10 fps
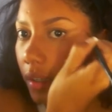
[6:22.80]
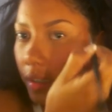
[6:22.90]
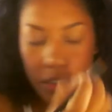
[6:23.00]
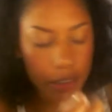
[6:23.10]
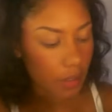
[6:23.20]

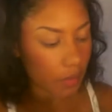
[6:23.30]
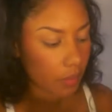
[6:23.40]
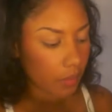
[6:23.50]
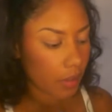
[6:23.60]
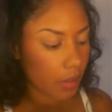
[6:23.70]

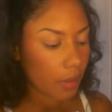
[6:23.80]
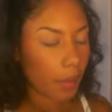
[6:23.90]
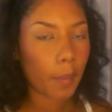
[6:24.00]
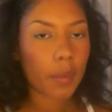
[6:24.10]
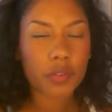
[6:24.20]
eyeshadow,
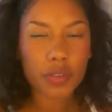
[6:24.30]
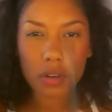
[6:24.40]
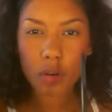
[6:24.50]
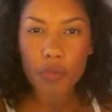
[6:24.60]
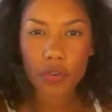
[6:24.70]
but if you're
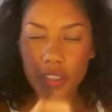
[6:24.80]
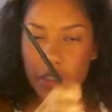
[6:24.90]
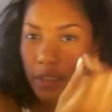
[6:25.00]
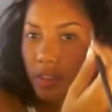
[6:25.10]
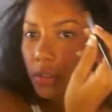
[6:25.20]
going for the
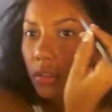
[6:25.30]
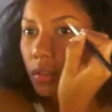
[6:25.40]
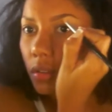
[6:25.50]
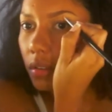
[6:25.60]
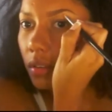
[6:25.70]
natural
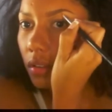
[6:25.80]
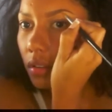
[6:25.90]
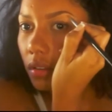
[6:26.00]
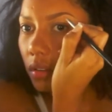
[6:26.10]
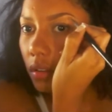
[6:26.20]
look,
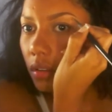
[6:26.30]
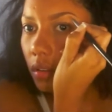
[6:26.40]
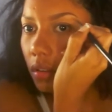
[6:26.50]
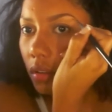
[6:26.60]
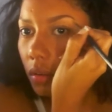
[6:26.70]

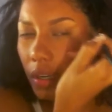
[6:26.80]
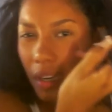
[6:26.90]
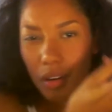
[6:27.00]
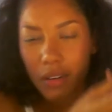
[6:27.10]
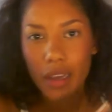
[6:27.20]
you
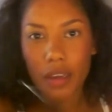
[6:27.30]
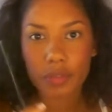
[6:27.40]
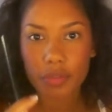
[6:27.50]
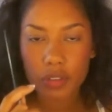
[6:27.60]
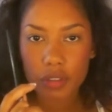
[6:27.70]
cannot
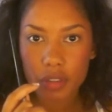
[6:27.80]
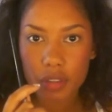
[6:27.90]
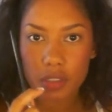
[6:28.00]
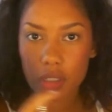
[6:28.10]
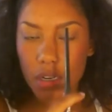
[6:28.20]
have
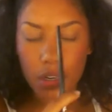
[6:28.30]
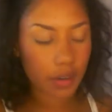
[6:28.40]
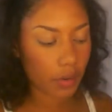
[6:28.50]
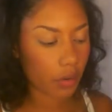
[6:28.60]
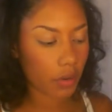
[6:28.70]

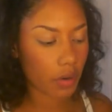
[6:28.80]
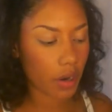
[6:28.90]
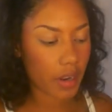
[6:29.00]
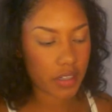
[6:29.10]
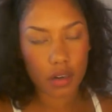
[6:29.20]
glitter on your
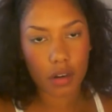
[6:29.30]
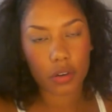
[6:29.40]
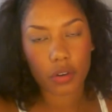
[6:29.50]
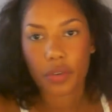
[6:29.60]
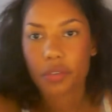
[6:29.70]
eyes and
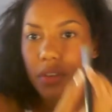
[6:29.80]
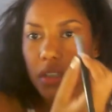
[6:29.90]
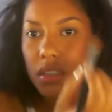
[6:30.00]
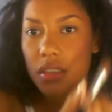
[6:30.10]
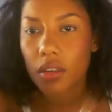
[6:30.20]
not on your
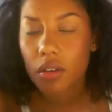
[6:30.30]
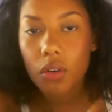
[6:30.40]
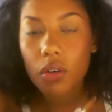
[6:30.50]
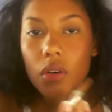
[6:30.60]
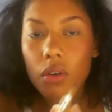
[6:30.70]
face,
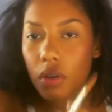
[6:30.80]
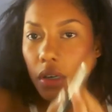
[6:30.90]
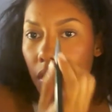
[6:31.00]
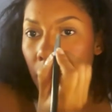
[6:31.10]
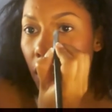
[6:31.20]

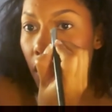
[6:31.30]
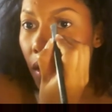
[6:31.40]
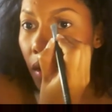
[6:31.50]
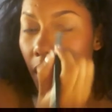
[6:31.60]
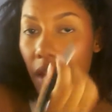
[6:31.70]
or
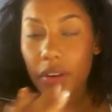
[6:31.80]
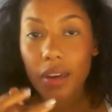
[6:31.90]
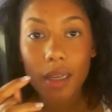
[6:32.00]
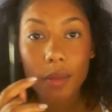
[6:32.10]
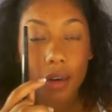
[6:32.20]
having
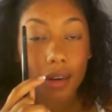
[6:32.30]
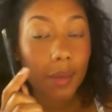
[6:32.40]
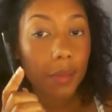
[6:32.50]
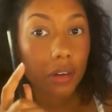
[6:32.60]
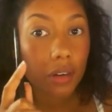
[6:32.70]

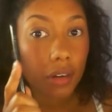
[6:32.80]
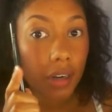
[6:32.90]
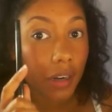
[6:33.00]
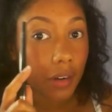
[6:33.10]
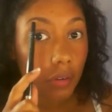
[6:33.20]

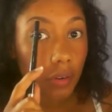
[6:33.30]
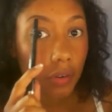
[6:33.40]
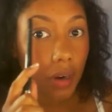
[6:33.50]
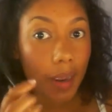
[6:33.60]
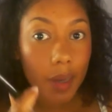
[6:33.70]
glitter on
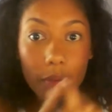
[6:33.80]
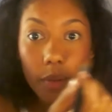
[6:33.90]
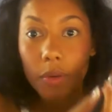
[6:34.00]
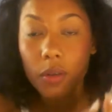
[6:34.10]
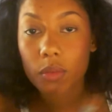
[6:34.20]
your
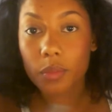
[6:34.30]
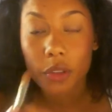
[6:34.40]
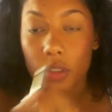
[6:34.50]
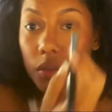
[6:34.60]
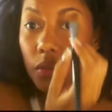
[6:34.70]
eyebrow bone
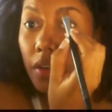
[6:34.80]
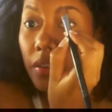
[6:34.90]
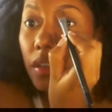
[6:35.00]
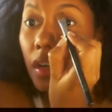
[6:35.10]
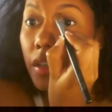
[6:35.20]
but don't have
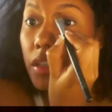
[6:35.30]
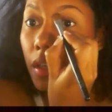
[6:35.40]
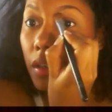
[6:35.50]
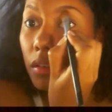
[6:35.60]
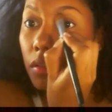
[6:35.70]
any
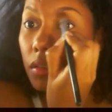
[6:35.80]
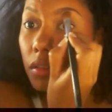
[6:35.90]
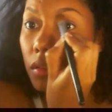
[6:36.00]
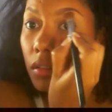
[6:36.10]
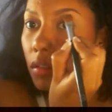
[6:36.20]
eyeshadow.
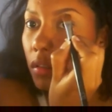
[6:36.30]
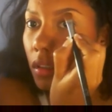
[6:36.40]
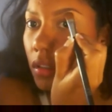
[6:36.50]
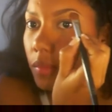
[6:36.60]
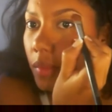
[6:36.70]
It
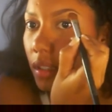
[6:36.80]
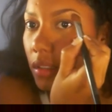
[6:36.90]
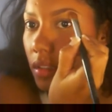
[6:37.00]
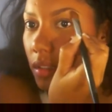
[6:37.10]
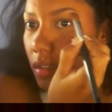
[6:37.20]
doesn't make
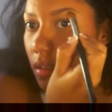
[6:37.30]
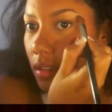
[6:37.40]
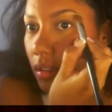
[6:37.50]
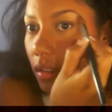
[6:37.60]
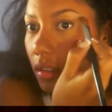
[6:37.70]
any sense.